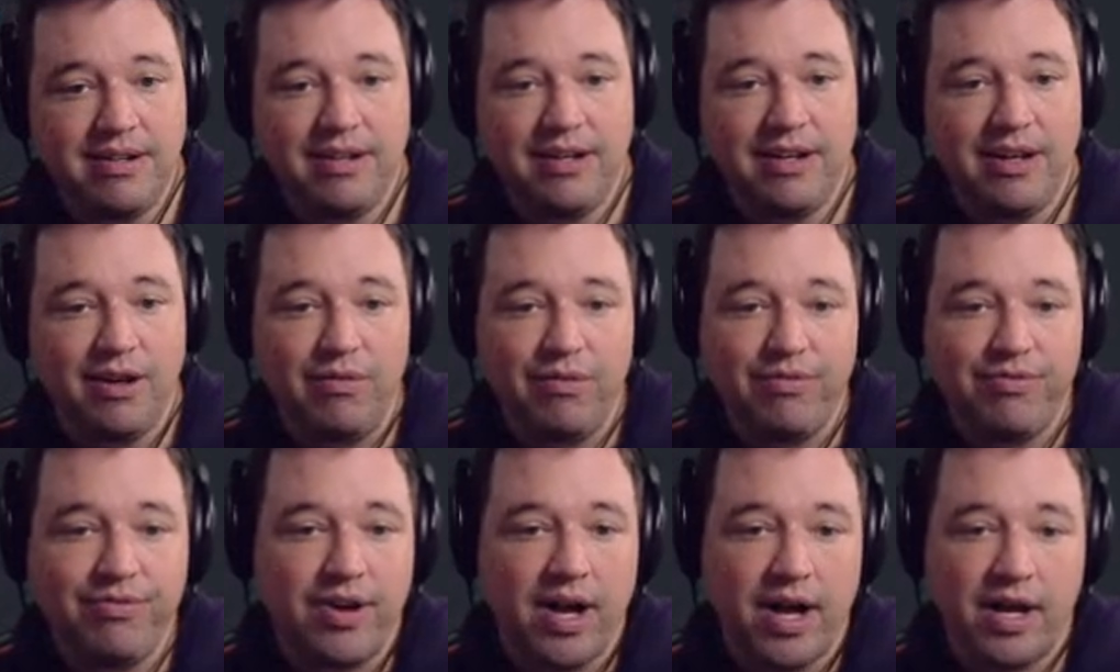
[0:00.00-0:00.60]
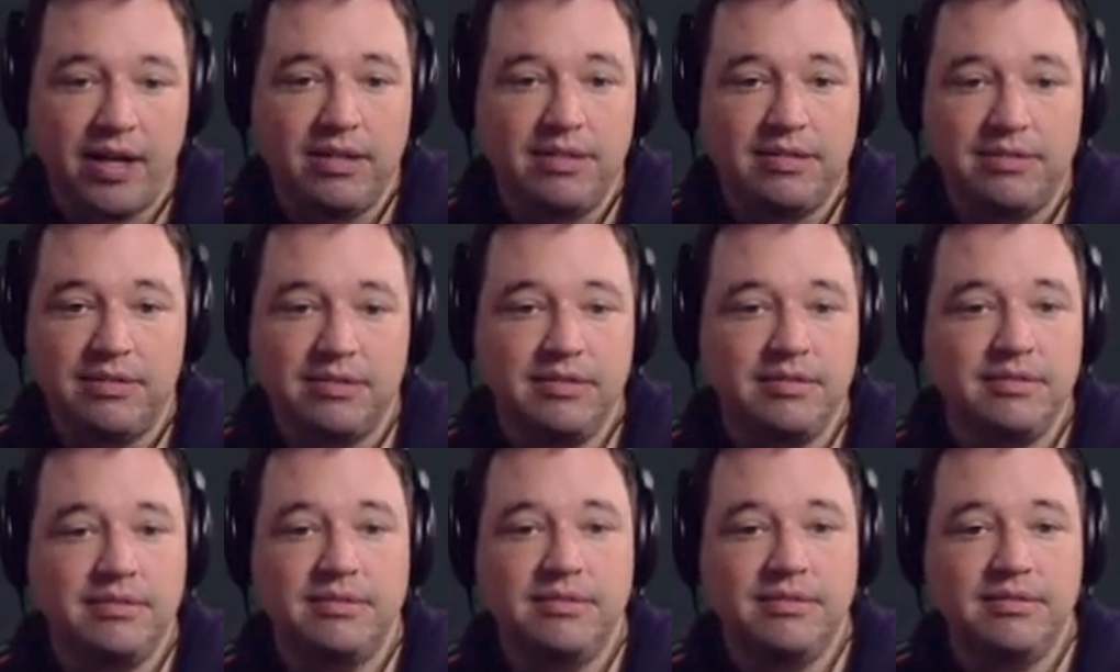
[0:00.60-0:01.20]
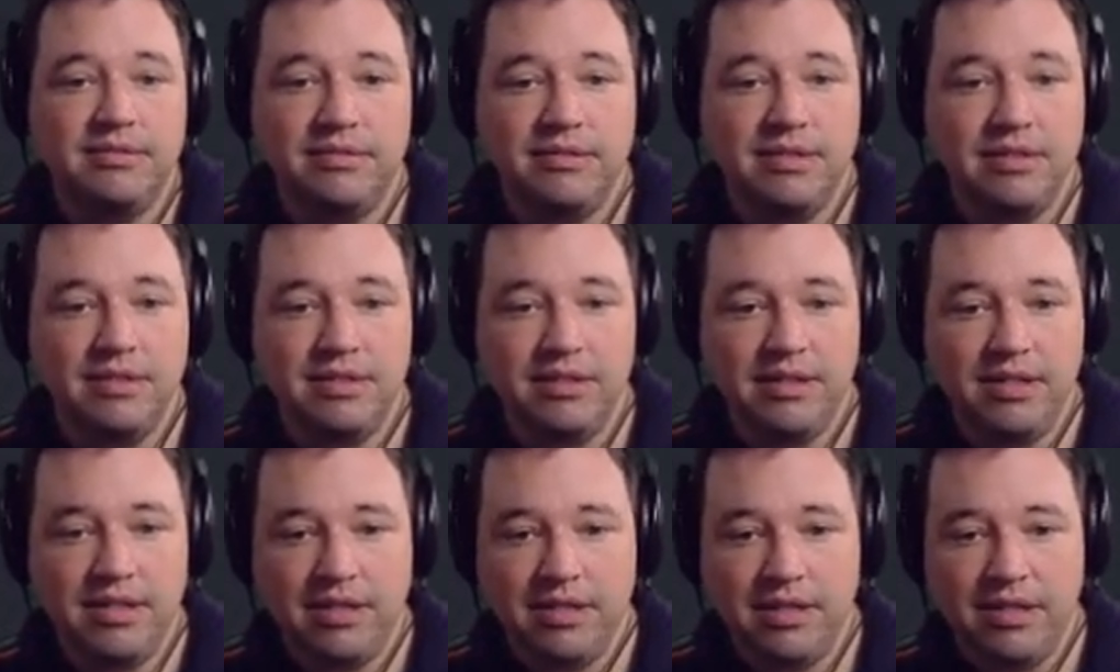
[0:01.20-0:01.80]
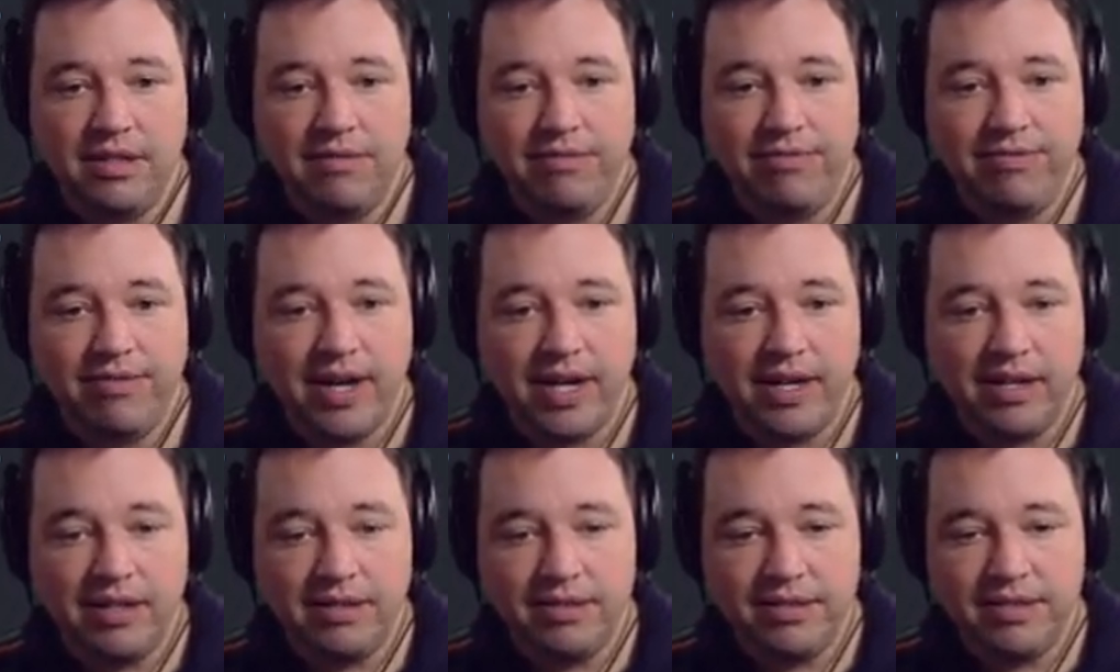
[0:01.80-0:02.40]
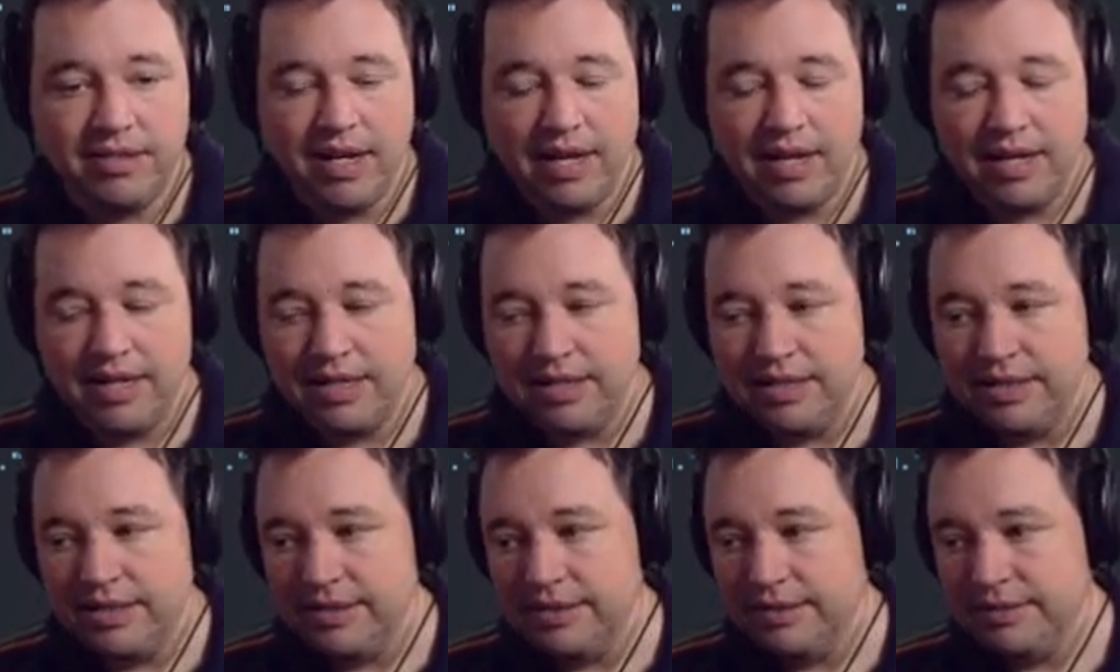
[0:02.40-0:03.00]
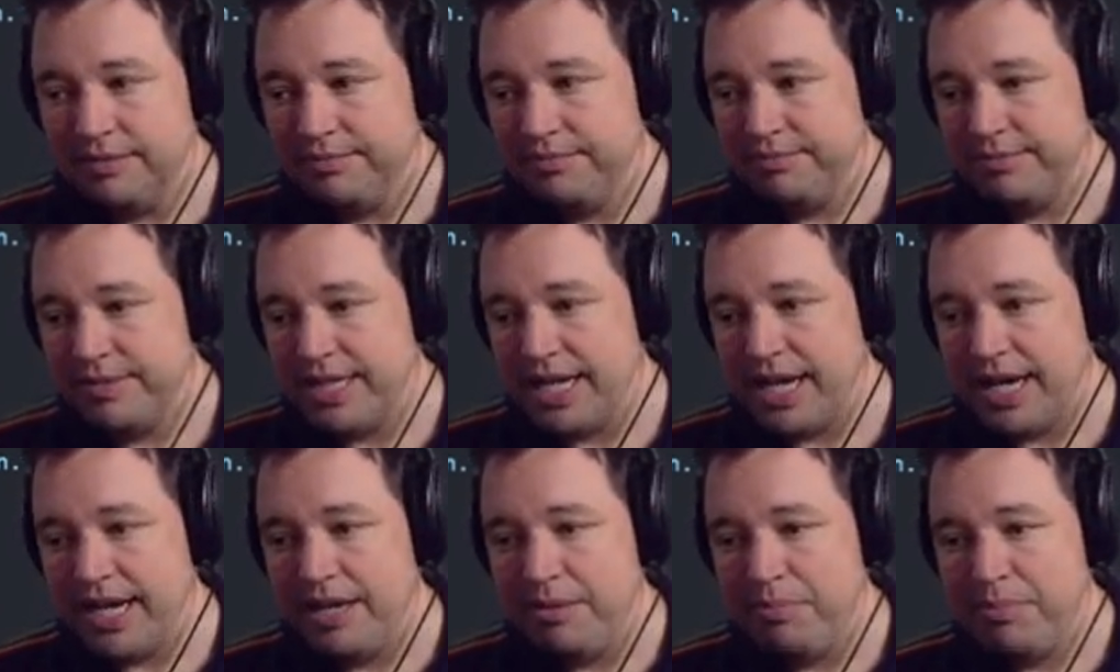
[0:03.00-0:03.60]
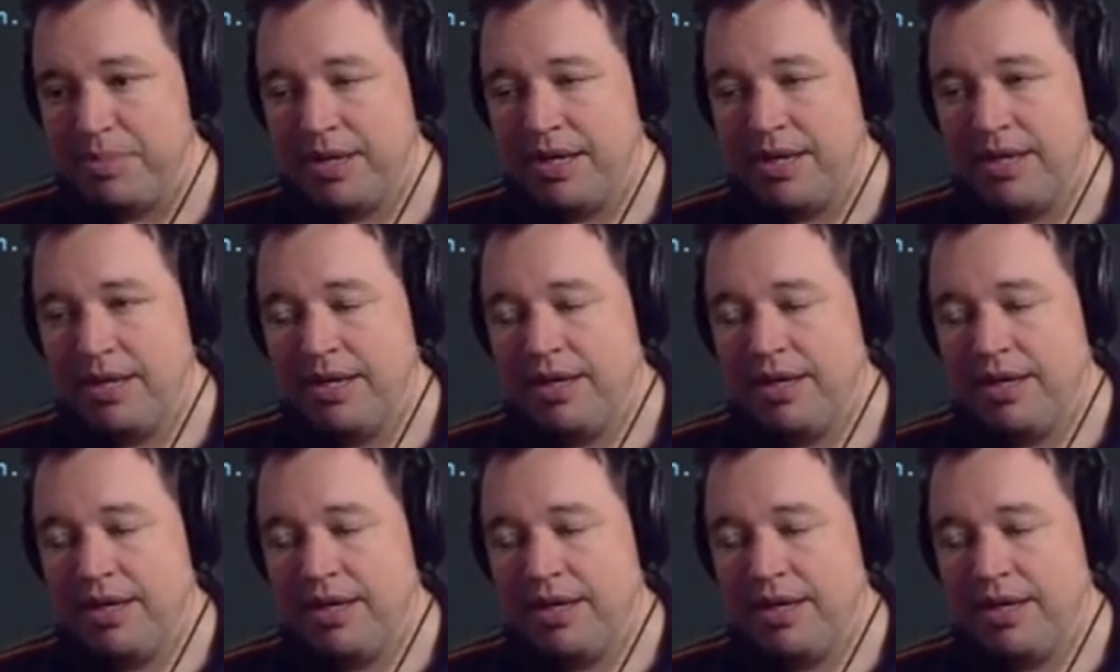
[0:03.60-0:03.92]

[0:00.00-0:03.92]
you know, file, the file type.